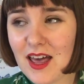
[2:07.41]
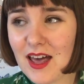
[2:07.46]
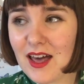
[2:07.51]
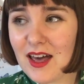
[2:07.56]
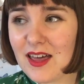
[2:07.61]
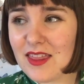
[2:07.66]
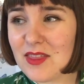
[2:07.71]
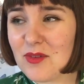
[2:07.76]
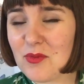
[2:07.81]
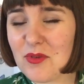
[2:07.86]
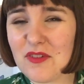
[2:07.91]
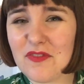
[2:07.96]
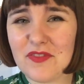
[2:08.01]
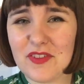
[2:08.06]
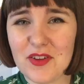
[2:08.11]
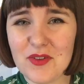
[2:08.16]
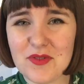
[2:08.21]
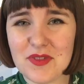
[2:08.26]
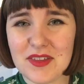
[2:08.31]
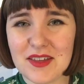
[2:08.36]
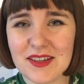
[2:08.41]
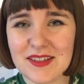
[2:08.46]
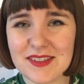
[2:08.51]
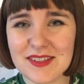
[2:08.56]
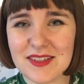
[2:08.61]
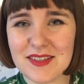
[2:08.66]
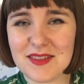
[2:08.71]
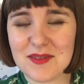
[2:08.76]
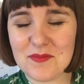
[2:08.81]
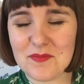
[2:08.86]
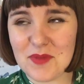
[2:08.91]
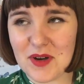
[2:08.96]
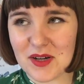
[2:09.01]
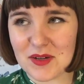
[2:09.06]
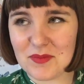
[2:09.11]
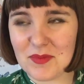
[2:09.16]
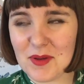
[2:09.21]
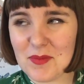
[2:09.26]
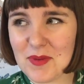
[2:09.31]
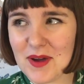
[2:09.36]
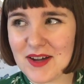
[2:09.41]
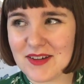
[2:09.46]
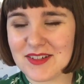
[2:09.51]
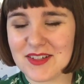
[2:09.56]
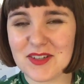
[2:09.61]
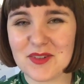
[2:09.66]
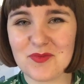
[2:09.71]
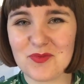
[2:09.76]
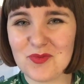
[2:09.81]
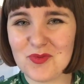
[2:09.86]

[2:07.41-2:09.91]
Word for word: uh, there were a few things that bugged me about it.